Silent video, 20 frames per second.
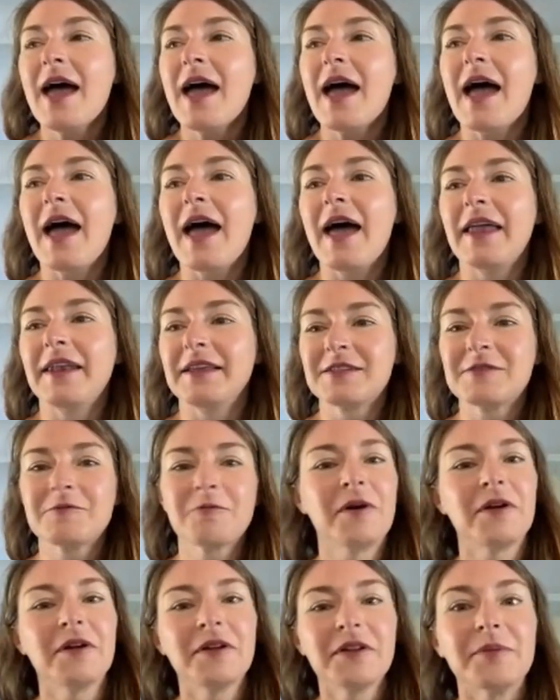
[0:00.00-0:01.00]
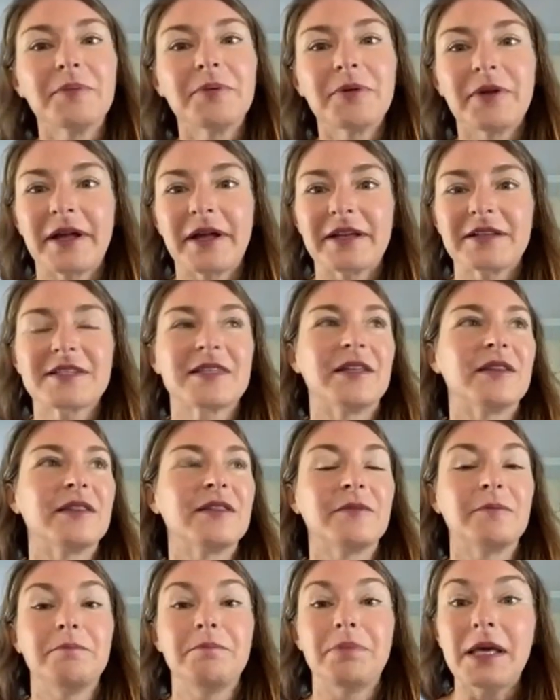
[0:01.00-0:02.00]
And it's one of the plants that
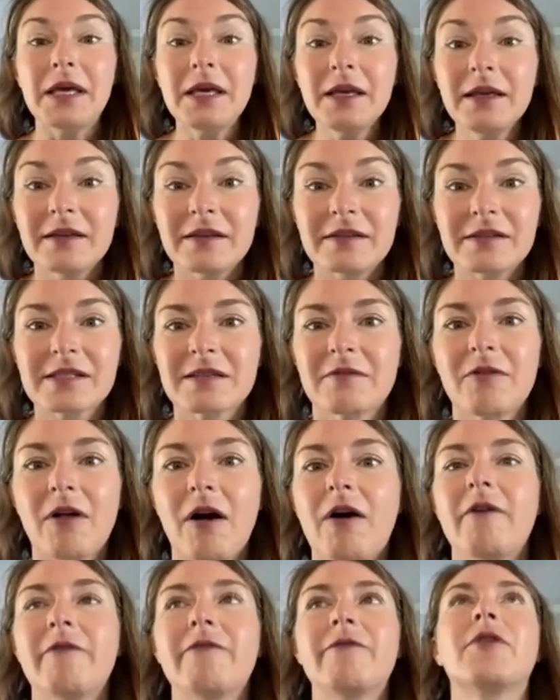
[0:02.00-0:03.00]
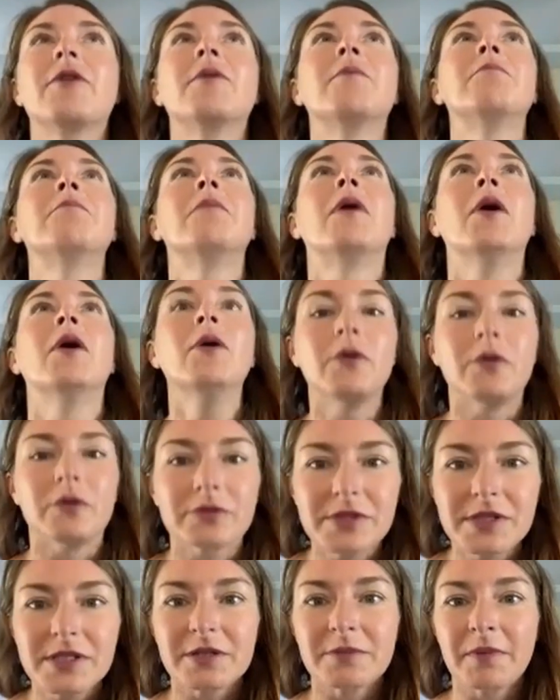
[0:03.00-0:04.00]
the bees love the
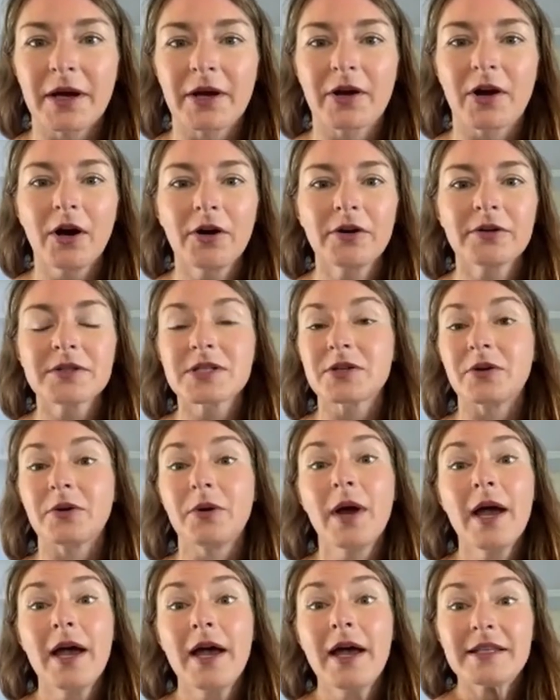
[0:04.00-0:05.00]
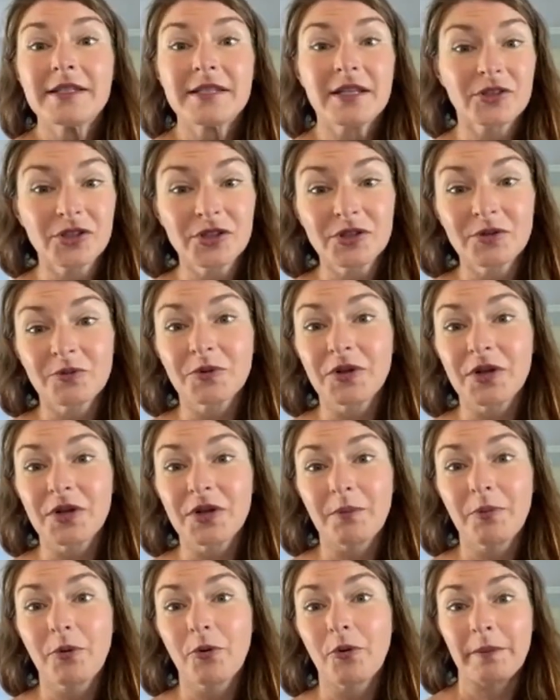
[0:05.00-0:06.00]
most in my garden. So it's actually a really
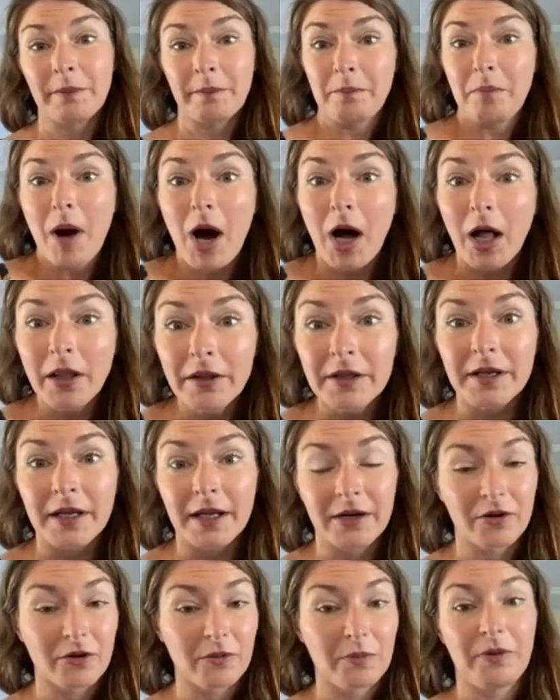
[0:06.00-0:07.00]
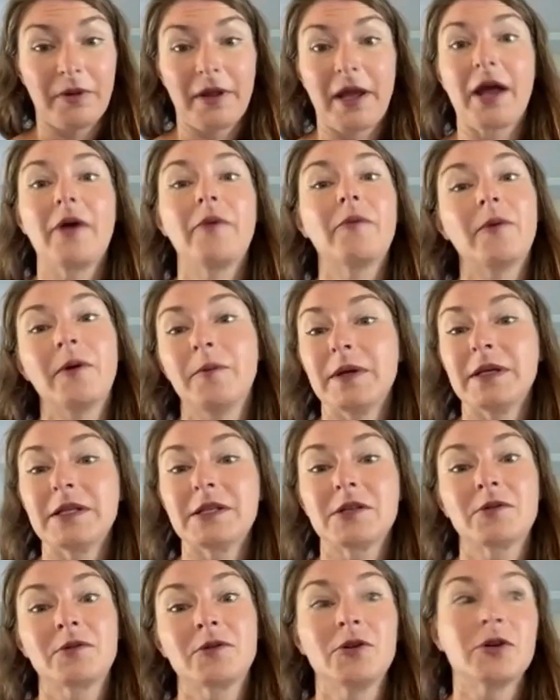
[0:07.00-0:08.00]
important pollinator plant when
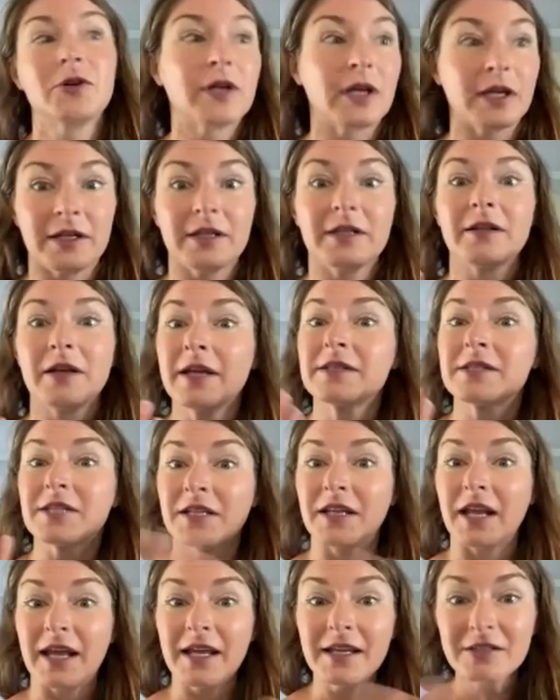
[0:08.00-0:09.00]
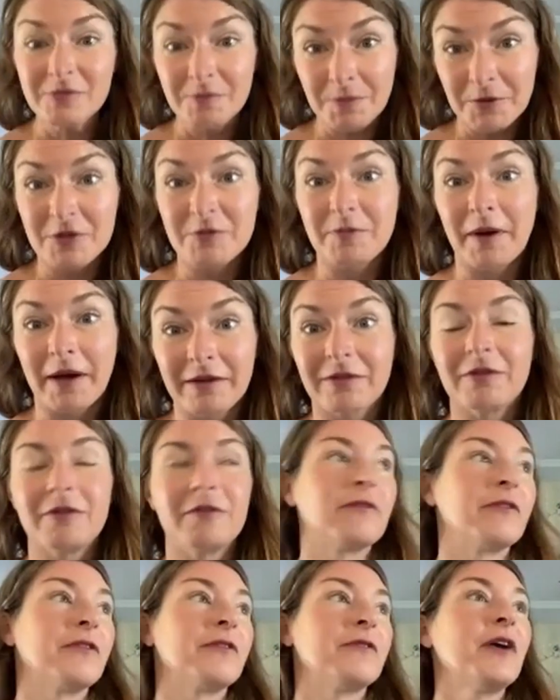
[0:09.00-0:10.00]
we look at today's
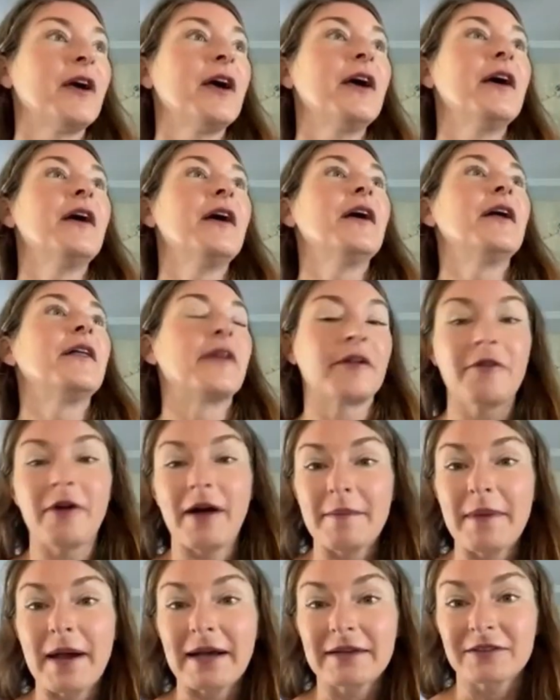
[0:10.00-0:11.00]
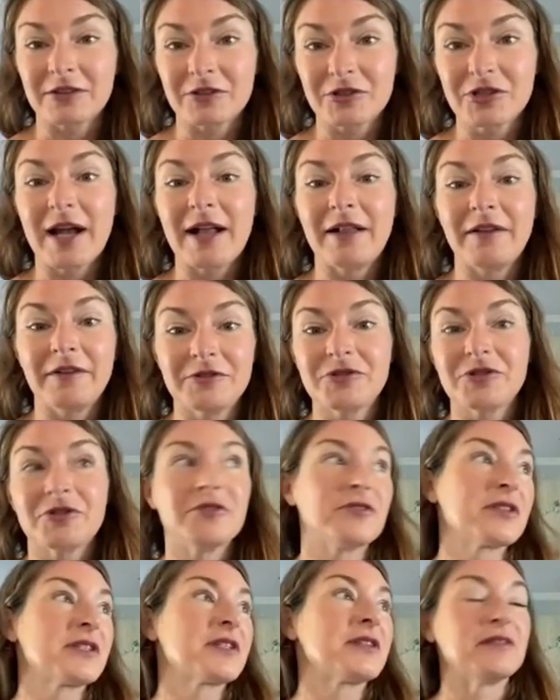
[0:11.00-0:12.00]
perspective of the climatic
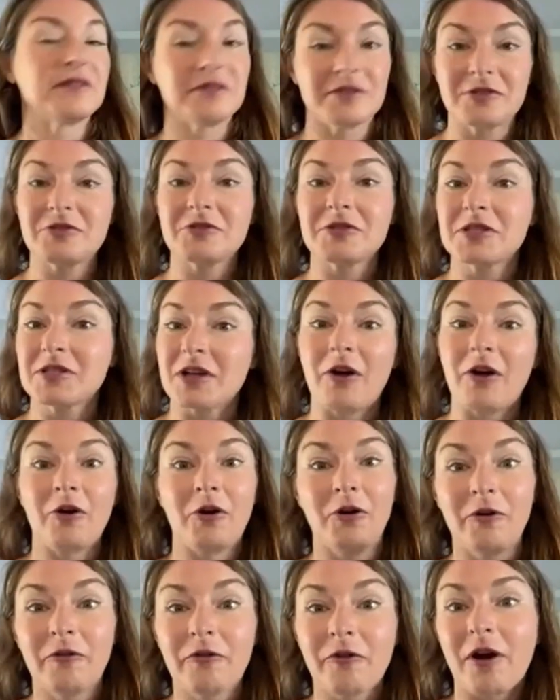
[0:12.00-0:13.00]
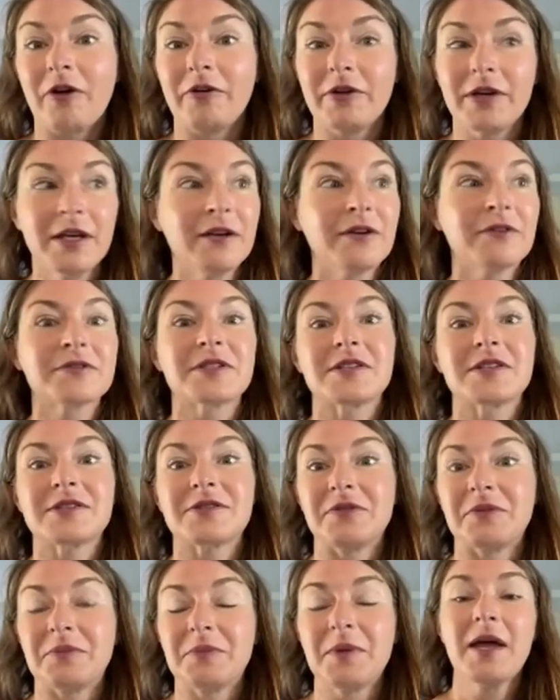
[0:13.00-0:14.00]
challenges and just our overall
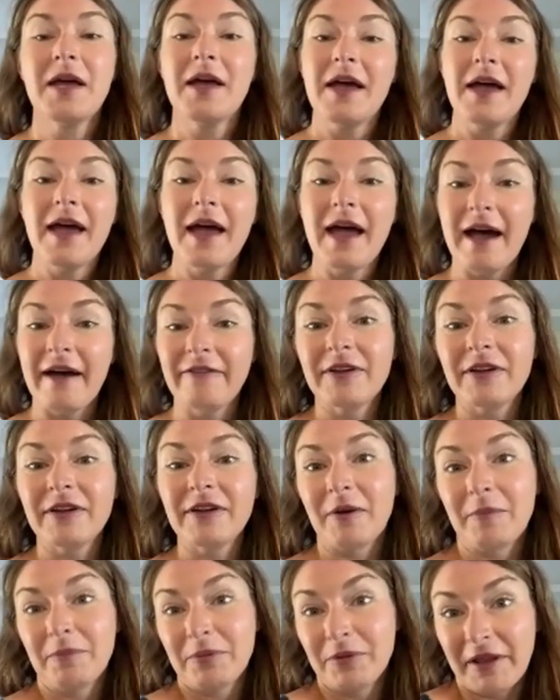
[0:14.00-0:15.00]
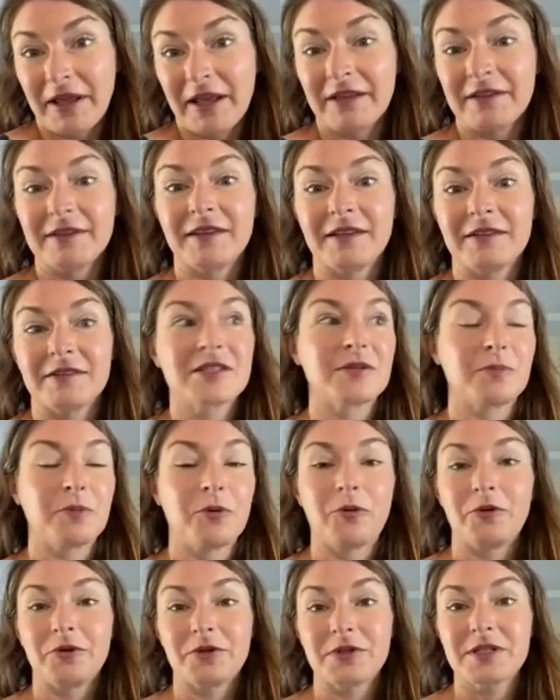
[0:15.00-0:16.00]
ecosystem. Having a plant that
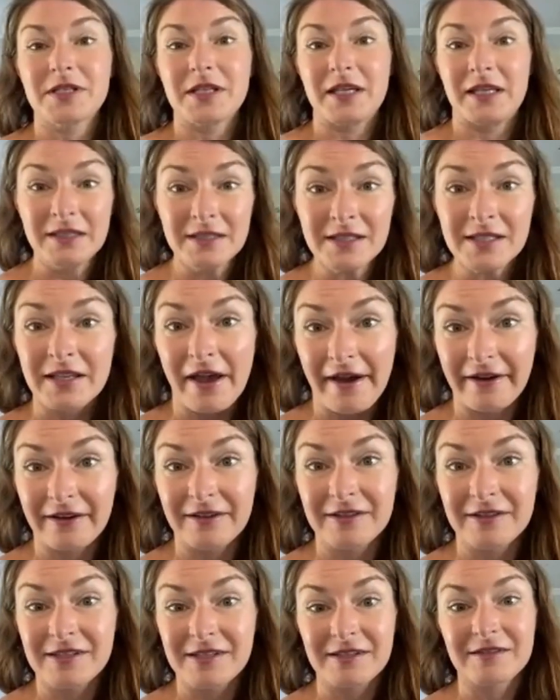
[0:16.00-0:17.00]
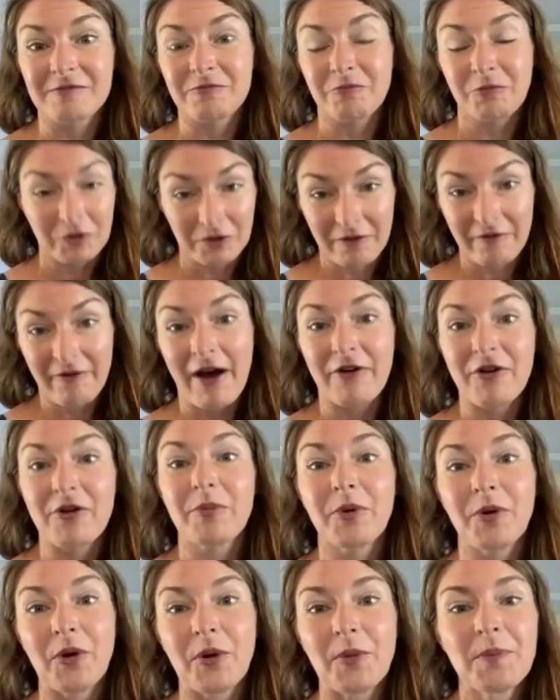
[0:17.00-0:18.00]
supports insects is really
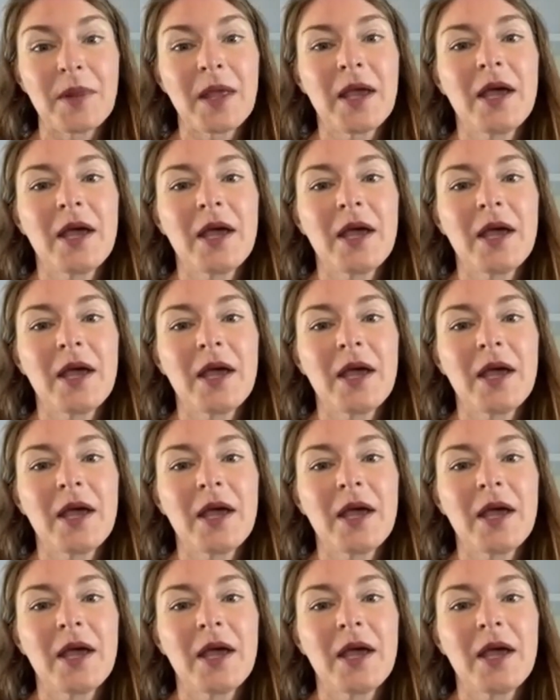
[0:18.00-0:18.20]
valuable.